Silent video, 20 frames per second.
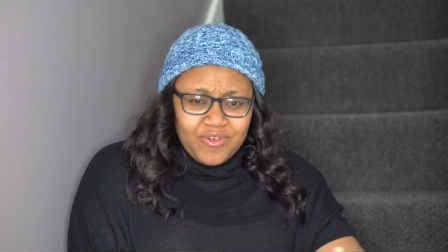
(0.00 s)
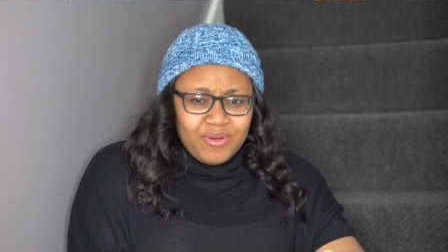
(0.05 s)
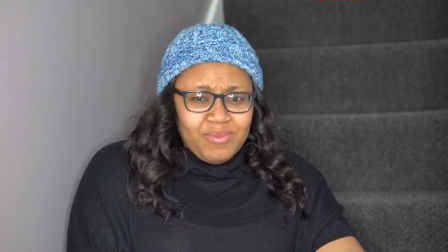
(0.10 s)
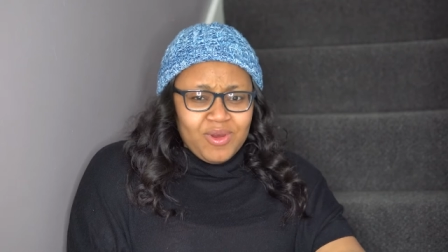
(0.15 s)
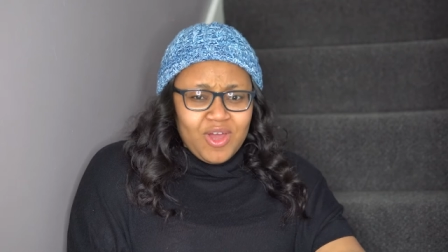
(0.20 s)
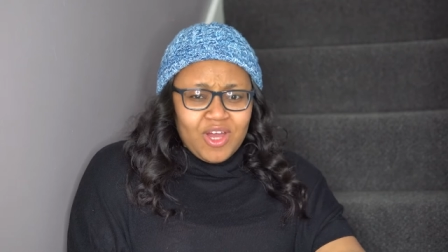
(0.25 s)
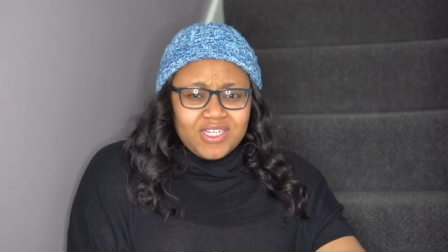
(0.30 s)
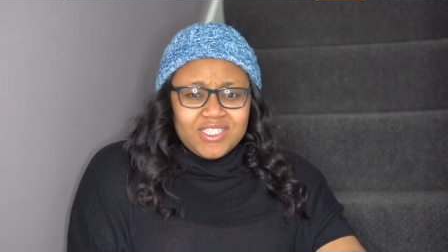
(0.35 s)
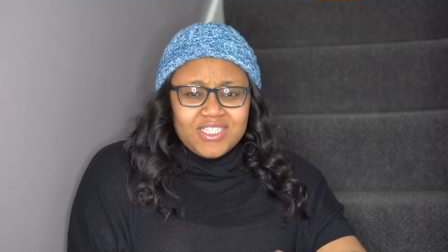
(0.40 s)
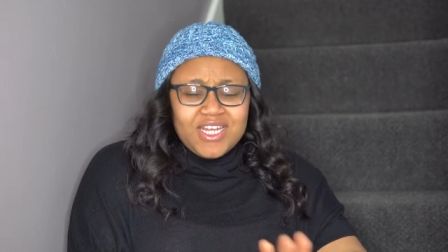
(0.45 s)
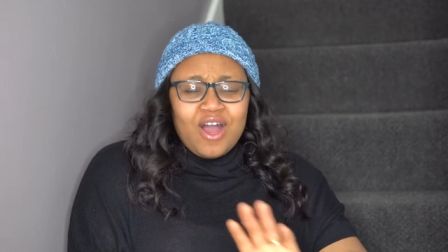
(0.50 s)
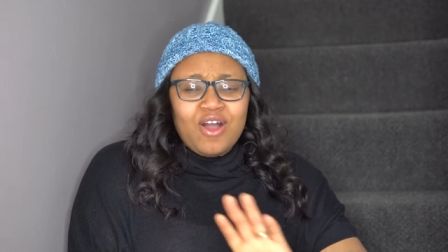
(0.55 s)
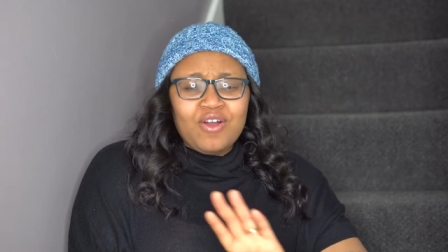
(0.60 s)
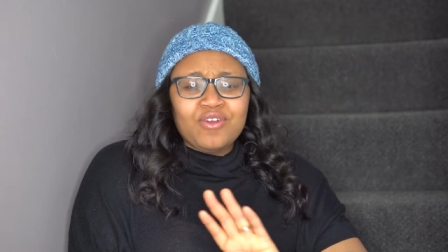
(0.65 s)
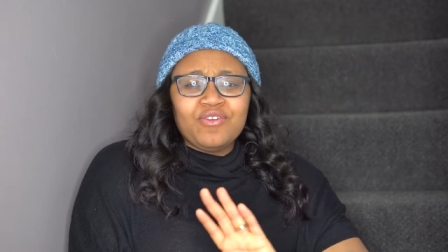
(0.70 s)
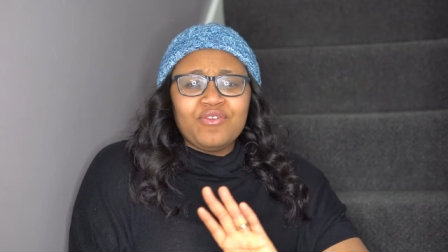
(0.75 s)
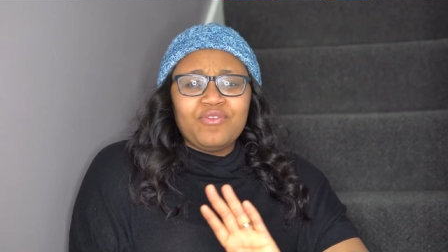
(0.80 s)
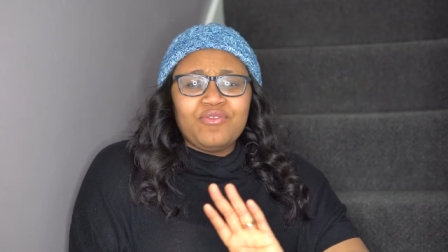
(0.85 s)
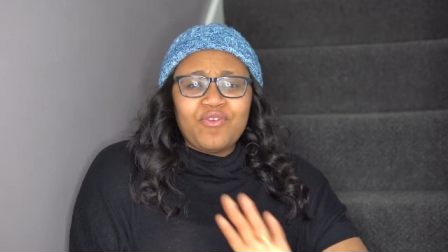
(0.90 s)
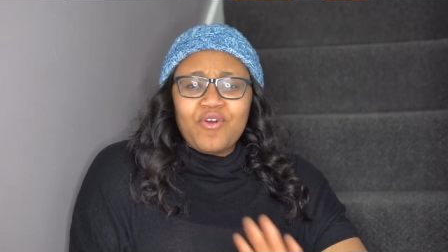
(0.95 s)
from
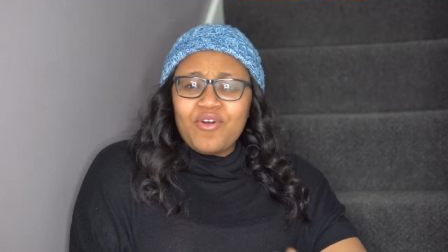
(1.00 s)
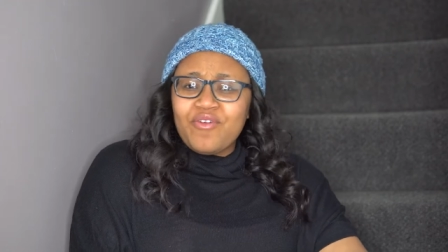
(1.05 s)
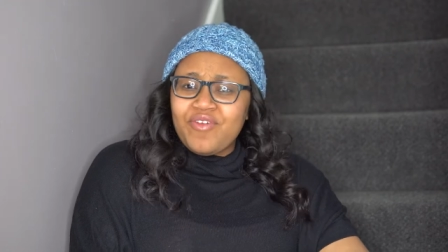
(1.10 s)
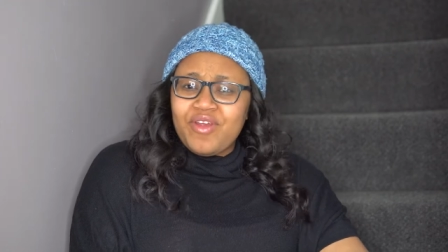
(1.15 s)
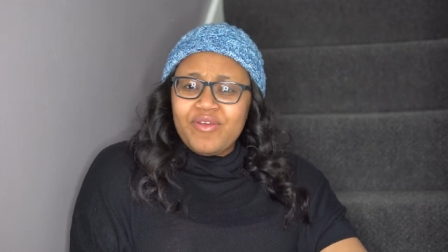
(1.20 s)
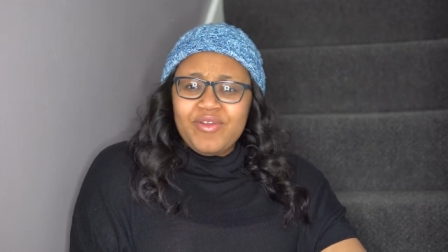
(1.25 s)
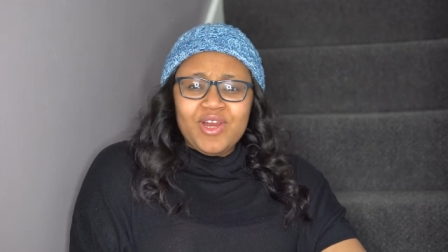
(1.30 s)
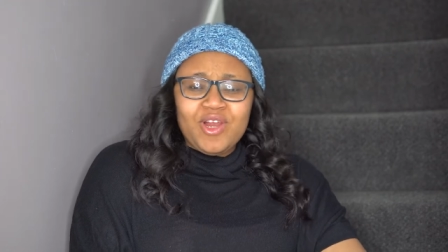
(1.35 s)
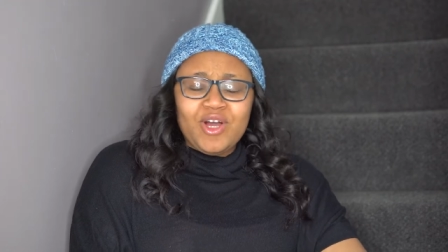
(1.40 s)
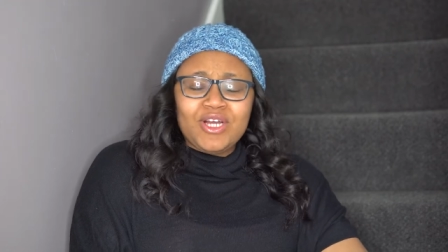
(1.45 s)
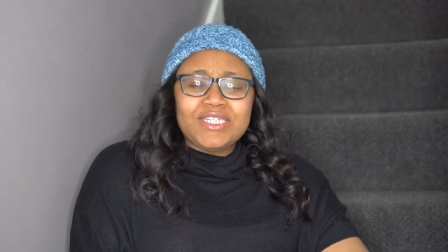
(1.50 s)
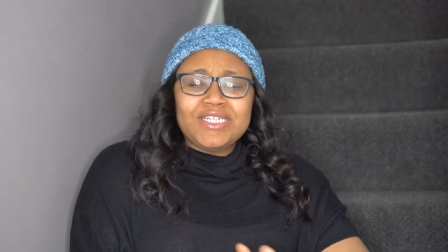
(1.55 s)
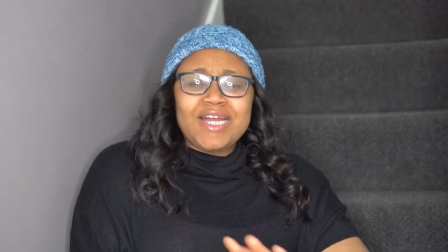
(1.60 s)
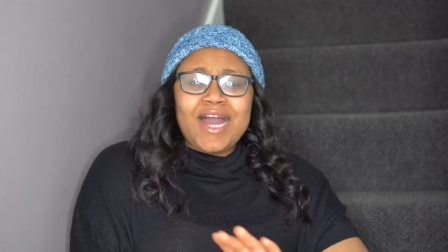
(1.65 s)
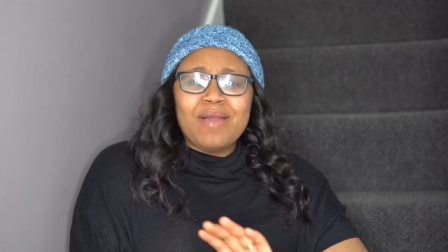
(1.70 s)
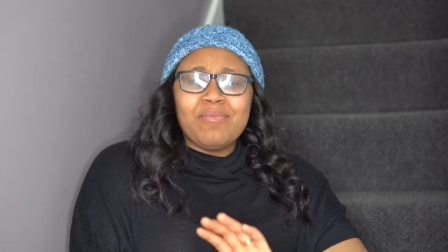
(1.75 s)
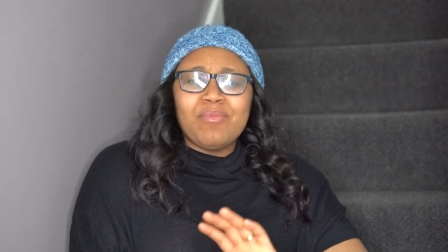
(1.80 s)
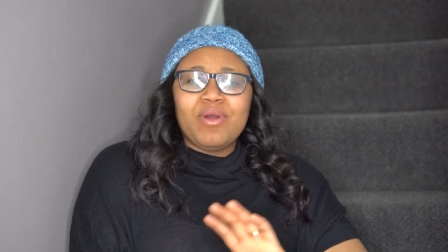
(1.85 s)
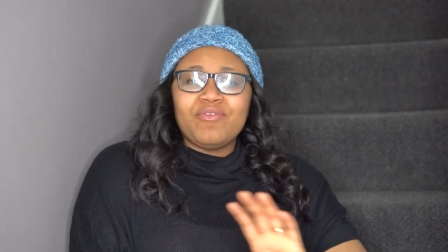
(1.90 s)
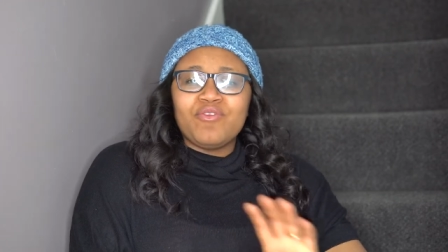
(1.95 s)
lockdown, for a very long time,